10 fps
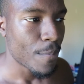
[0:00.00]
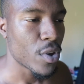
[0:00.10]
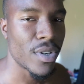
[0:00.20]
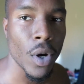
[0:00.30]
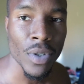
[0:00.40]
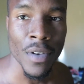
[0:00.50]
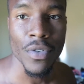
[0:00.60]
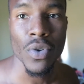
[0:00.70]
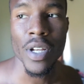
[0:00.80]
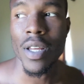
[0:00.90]
Cells have
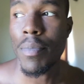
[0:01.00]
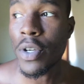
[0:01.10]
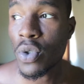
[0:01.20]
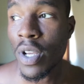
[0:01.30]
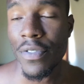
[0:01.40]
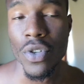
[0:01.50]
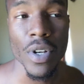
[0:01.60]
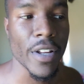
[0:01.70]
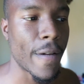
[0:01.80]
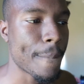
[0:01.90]
to drink it. Muscles have to
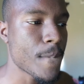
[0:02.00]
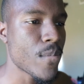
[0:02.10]
drink it.